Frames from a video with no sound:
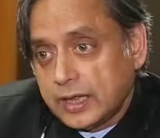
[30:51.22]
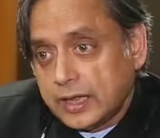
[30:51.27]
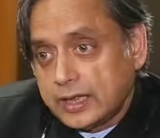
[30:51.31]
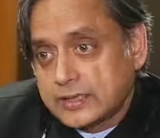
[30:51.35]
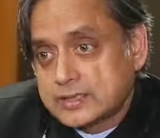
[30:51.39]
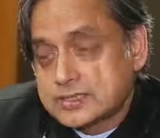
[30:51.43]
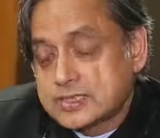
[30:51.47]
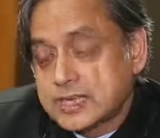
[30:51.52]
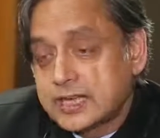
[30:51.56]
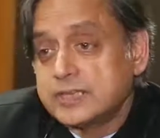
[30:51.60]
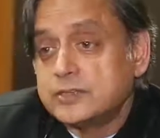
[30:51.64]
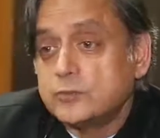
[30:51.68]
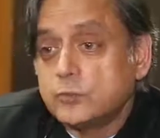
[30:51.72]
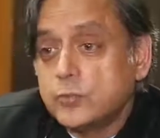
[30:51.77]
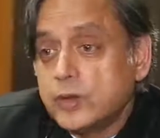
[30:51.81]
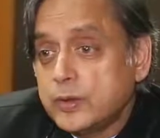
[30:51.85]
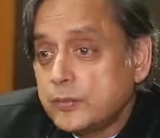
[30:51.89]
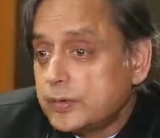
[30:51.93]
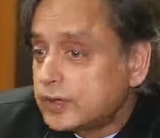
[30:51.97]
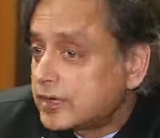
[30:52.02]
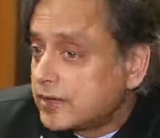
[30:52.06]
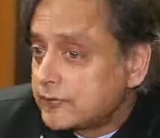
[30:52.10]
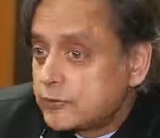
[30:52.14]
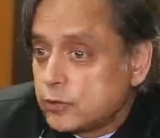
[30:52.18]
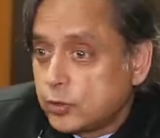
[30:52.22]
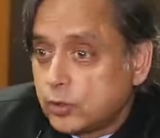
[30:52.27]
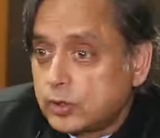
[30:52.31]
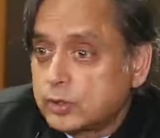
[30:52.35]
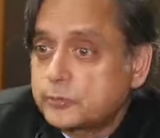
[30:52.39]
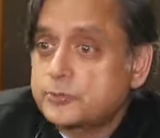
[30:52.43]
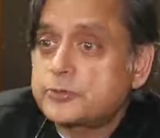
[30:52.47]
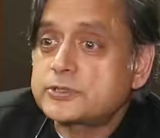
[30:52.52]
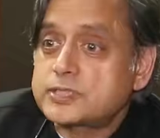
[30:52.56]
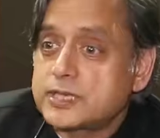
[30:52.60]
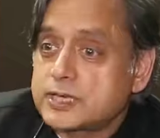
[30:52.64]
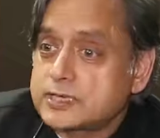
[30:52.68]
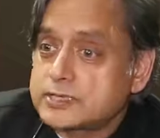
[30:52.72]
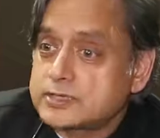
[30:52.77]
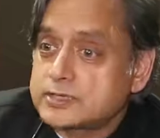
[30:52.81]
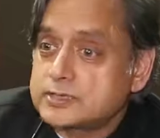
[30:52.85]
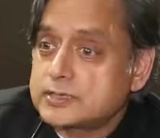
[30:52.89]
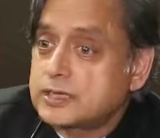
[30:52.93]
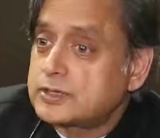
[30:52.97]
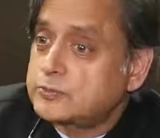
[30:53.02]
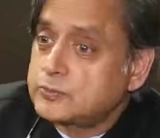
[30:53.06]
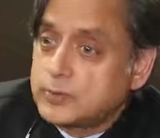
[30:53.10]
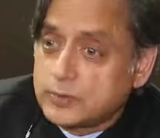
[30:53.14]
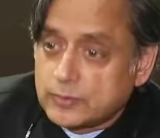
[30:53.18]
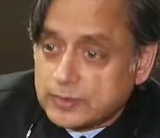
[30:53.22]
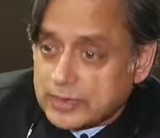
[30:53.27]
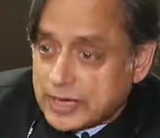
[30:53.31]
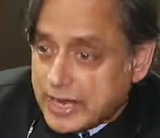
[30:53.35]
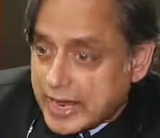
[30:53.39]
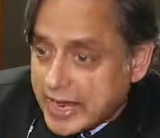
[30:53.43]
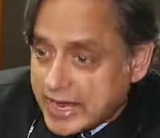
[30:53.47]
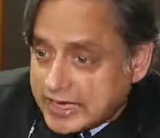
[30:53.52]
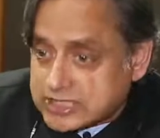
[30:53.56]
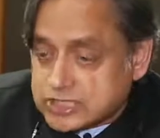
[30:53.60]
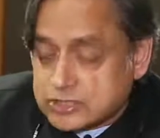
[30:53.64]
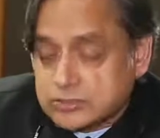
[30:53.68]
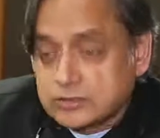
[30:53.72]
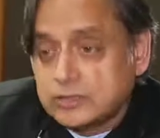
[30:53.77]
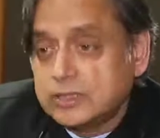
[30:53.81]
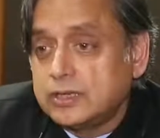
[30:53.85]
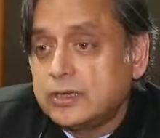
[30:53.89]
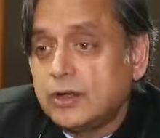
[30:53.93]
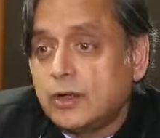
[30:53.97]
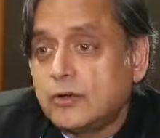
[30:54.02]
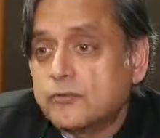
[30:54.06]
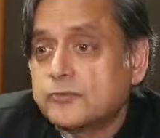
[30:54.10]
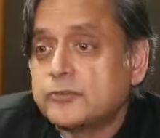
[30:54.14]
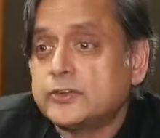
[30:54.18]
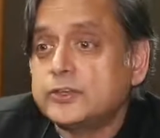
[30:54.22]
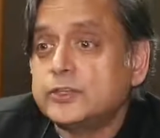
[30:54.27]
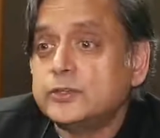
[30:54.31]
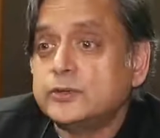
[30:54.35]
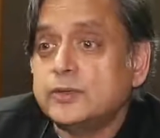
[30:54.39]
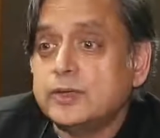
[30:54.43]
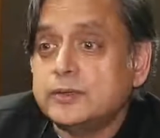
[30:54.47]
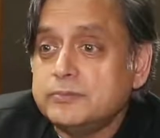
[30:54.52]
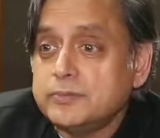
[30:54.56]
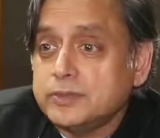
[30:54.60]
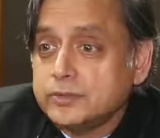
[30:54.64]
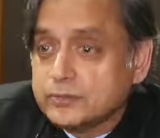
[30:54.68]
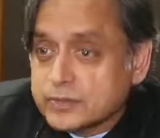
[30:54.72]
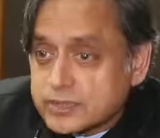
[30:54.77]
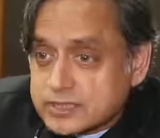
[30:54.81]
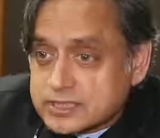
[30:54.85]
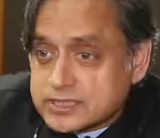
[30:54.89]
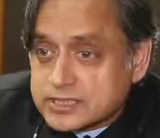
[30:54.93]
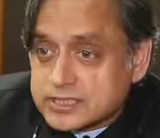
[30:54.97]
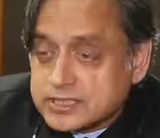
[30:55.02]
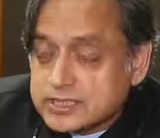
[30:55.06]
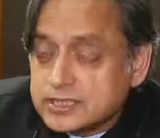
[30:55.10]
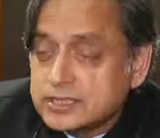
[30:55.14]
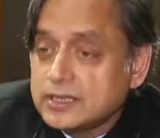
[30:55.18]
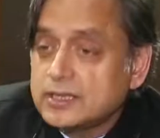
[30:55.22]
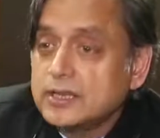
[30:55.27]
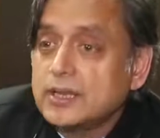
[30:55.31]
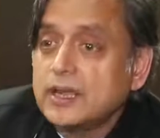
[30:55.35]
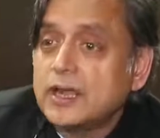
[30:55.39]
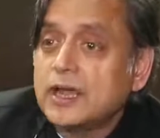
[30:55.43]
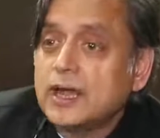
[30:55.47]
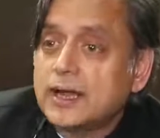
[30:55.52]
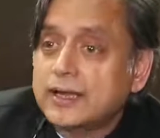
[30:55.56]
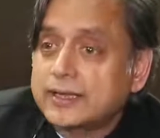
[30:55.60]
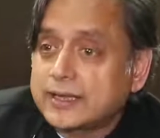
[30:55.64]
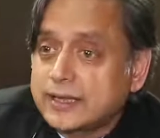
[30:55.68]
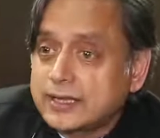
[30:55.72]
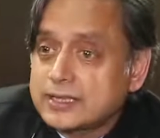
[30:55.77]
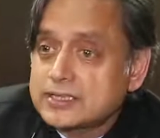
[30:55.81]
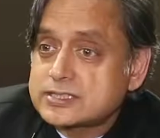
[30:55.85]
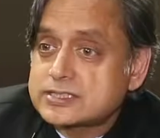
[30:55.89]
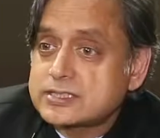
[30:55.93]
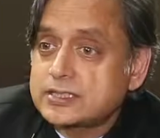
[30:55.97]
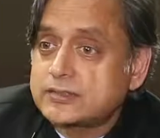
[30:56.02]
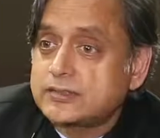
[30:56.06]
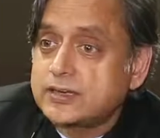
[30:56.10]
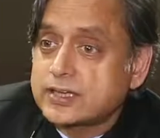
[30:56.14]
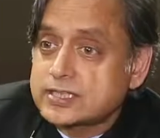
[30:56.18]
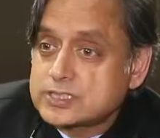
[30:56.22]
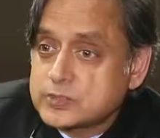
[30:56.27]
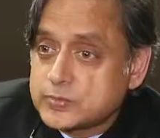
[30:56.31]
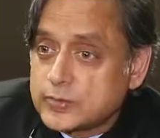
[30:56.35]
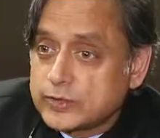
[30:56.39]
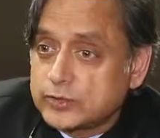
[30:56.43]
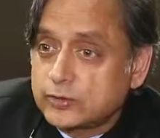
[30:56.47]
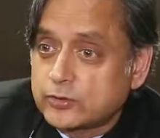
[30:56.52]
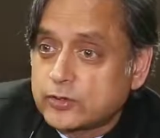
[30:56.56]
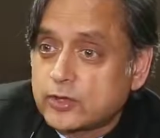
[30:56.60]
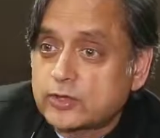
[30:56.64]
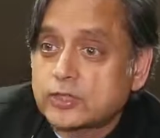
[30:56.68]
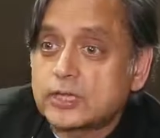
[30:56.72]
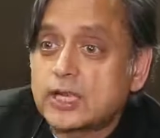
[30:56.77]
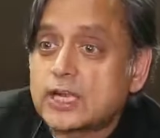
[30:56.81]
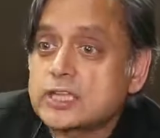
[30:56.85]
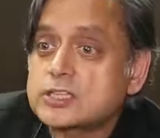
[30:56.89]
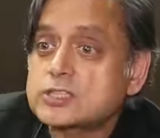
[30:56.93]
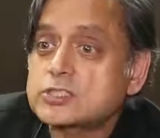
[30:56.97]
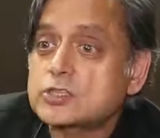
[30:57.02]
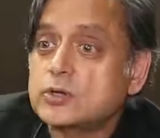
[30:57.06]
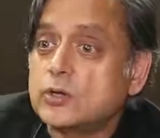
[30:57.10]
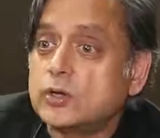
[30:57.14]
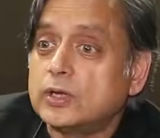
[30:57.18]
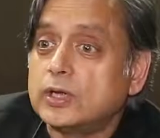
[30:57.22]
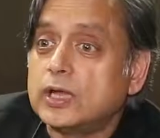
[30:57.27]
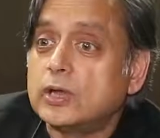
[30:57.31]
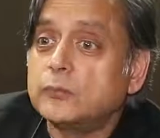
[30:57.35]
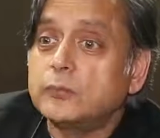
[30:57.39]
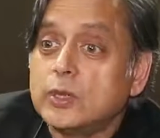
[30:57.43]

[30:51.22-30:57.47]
and said, we will give you all protection and we will actually offer you immunity against arrest when you're on our soil.